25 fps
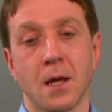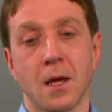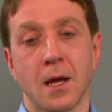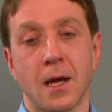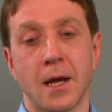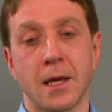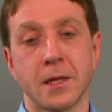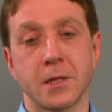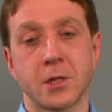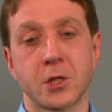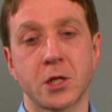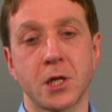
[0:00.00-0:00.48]

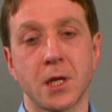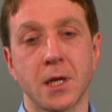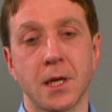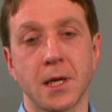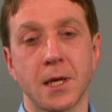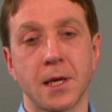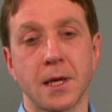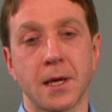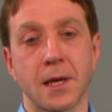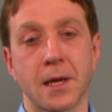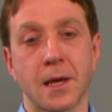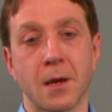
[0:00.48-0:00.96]
And
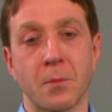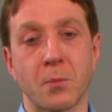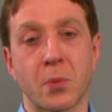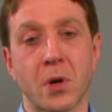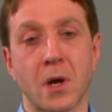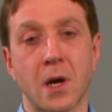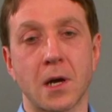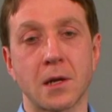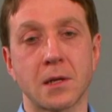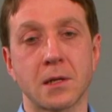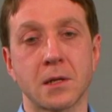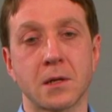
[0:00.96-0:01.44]
she
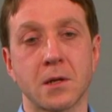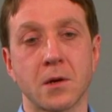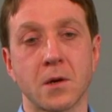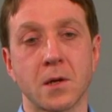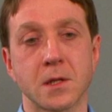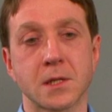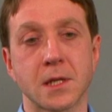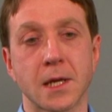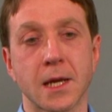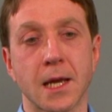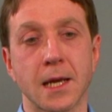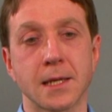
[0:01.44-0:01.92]
imparted to
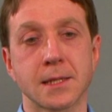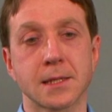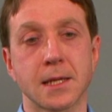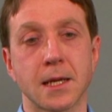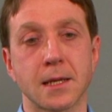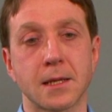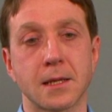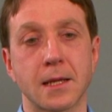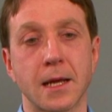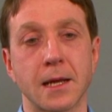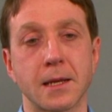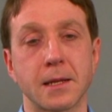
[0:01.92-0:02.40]
us, I guess,
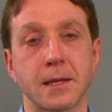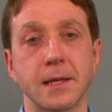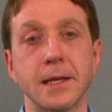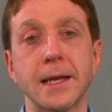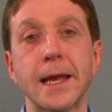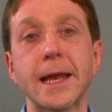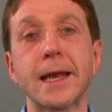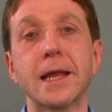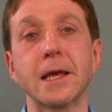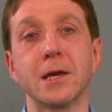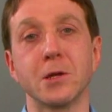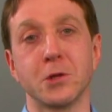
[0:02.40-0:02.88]
that
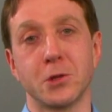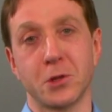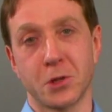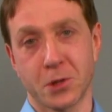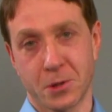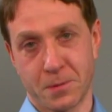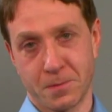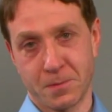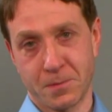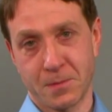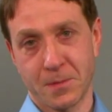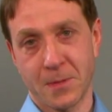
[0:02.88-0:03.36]

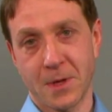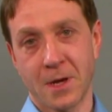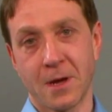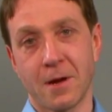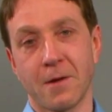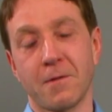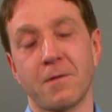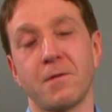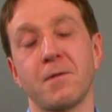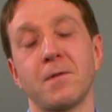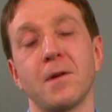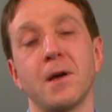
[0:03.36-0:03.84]
lineage
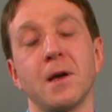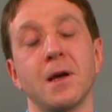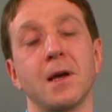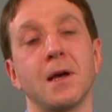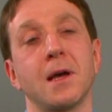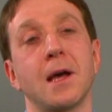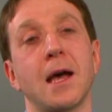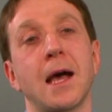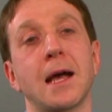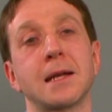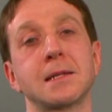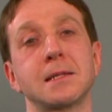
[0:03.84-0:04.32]
of
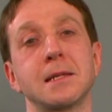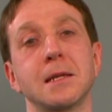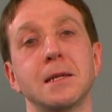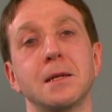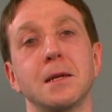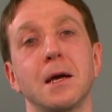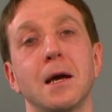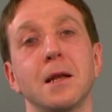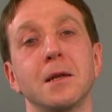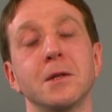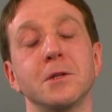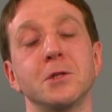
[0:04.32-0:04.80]
acting
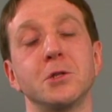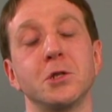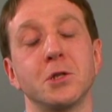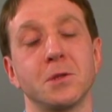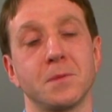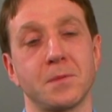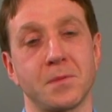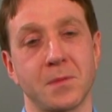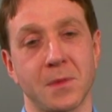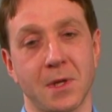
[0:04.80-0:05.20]
knowledge.